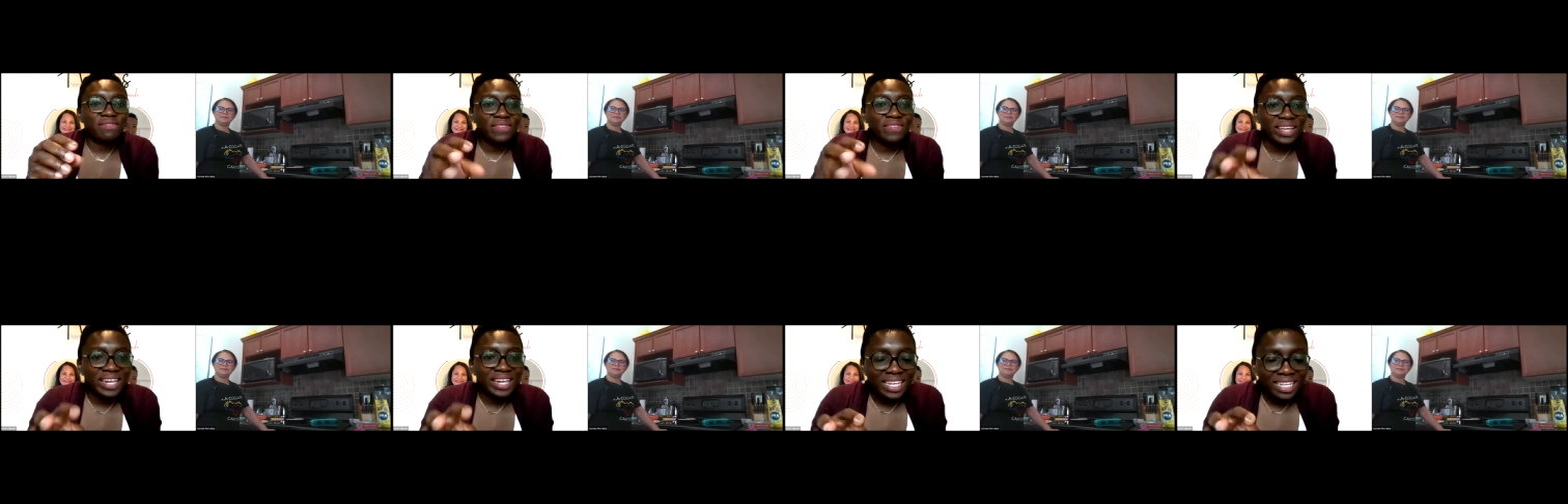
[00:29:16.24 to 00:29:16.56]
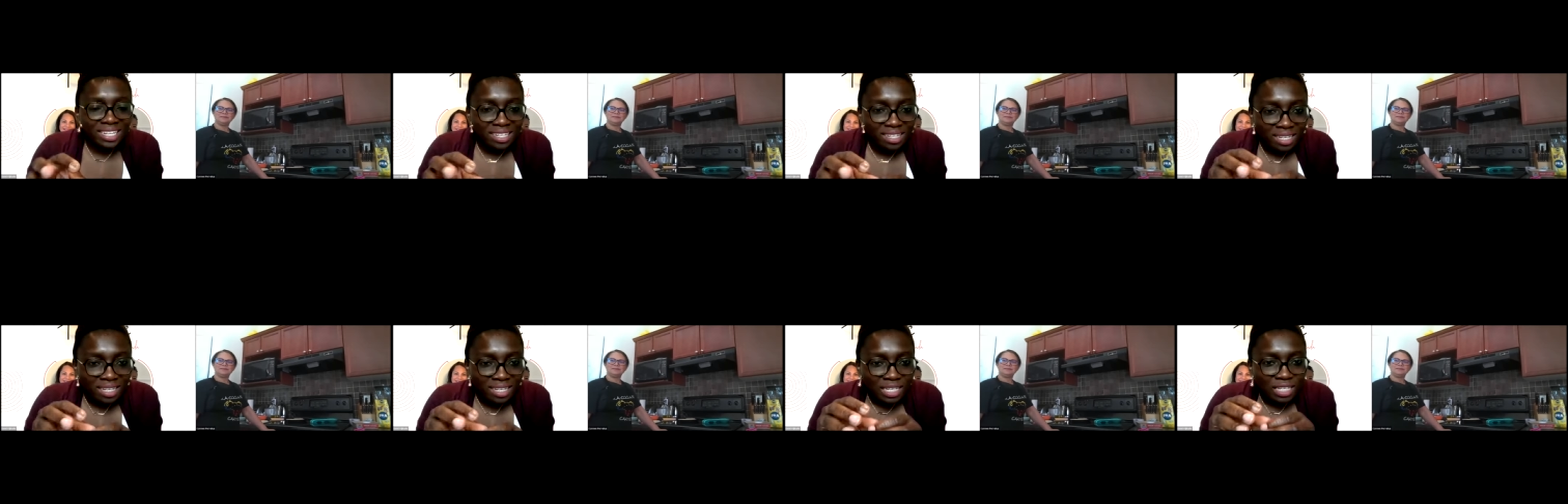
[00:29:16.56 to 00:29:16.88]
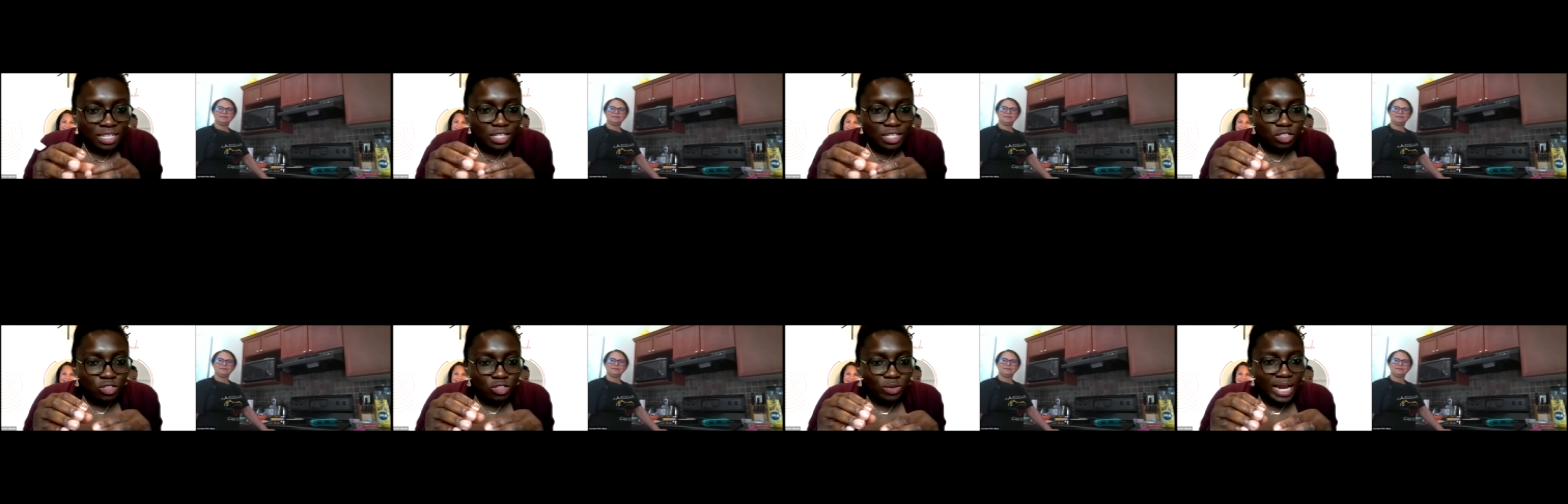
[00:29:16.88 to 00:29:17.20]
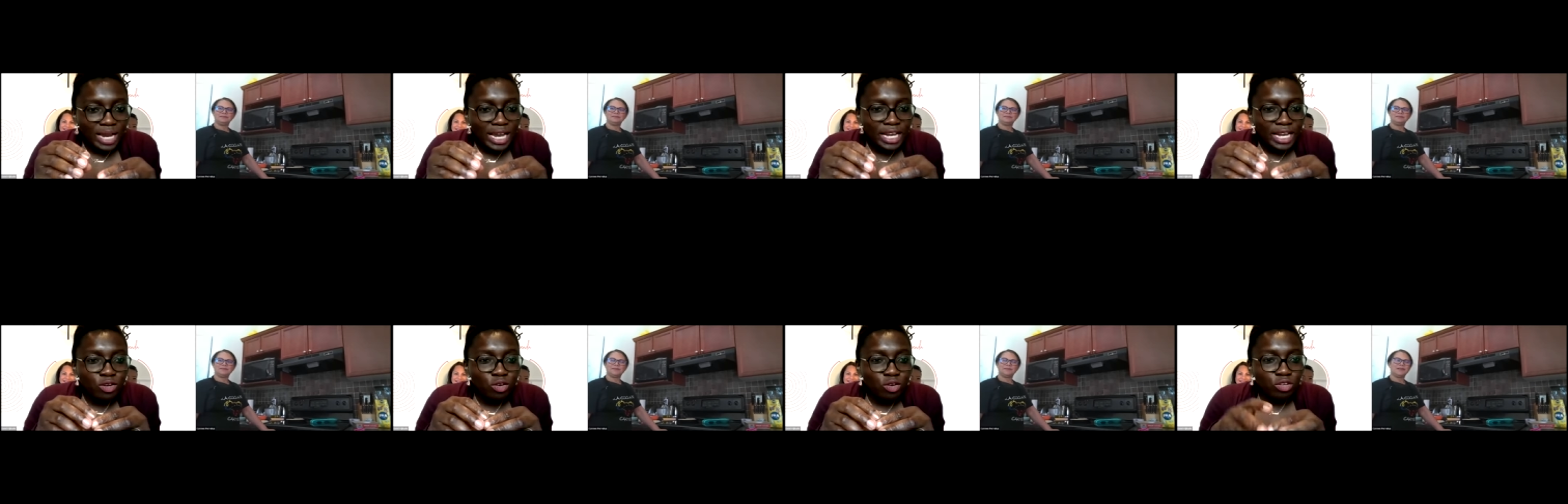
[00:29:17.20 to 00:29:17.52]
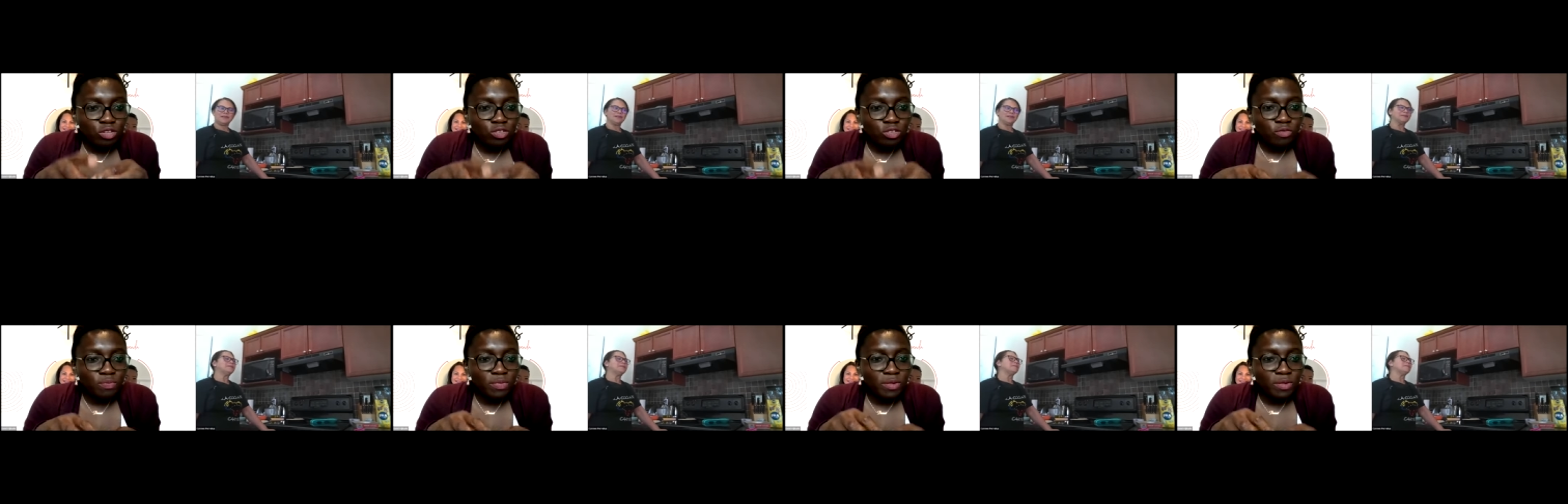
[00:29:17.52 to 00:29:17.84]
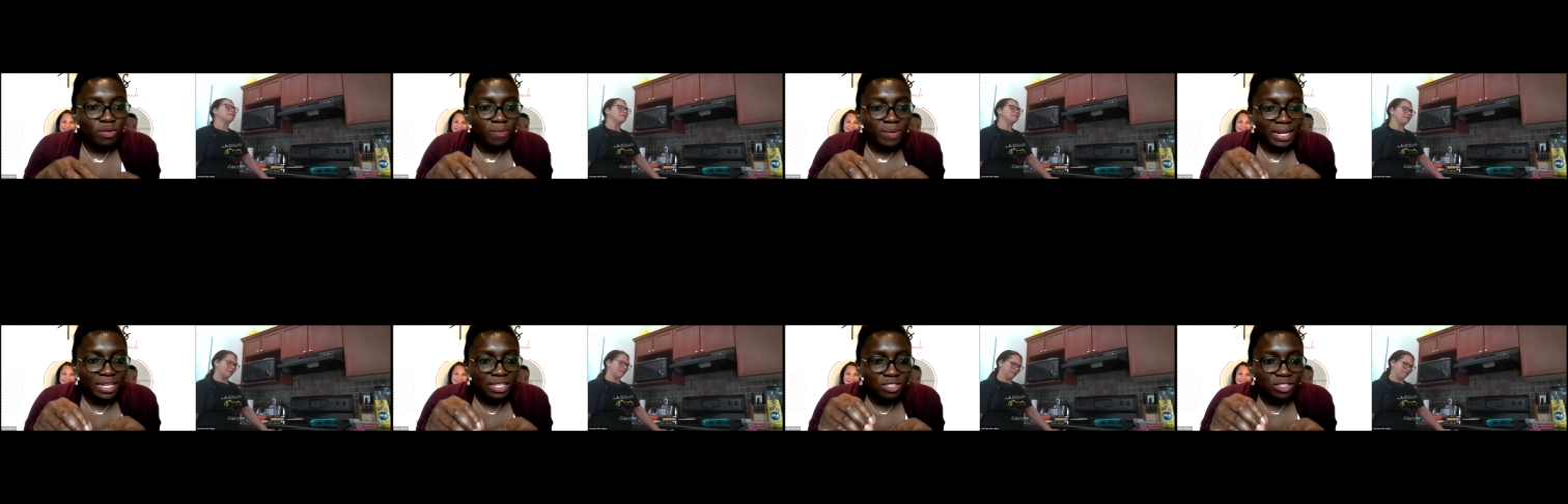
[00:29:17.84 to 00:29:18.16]
filling. So I know you've
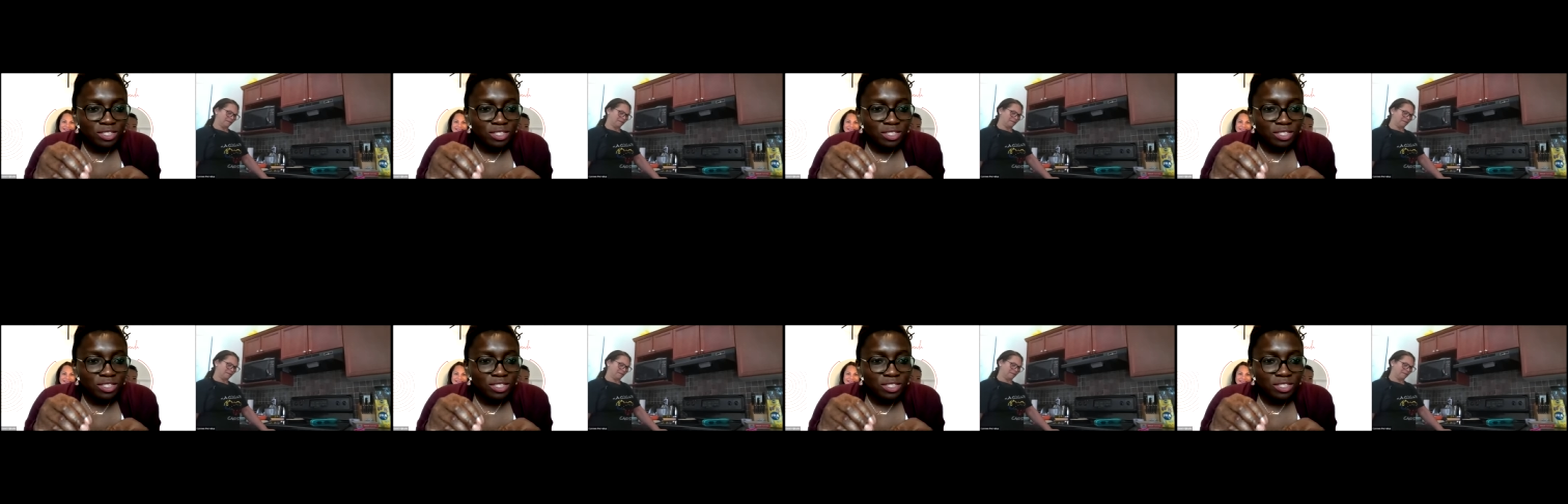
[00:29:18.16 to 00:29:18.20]
prepared